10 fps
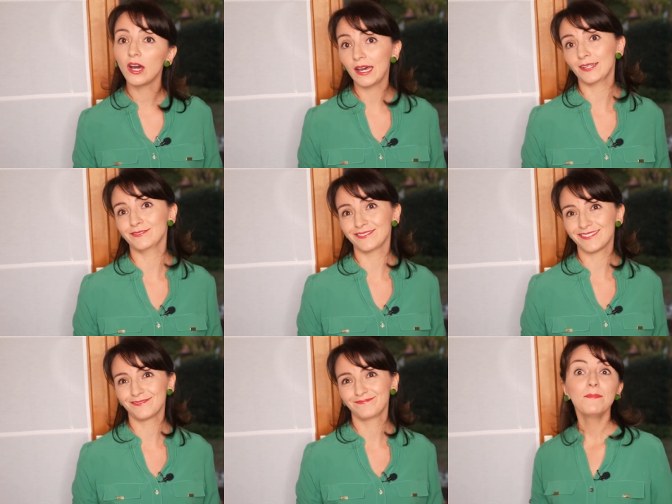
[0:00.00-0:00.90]

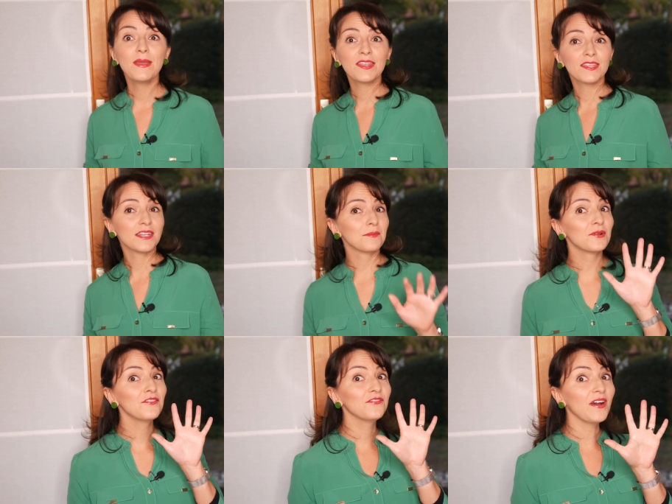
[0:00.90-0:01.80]
adults. Myth
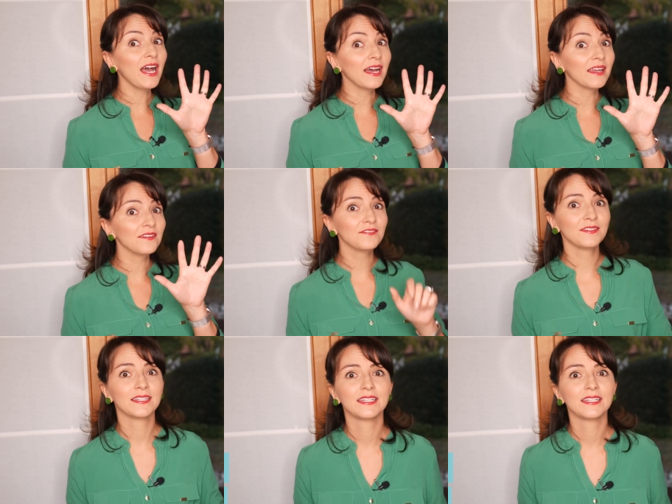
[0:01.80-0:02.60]
number five.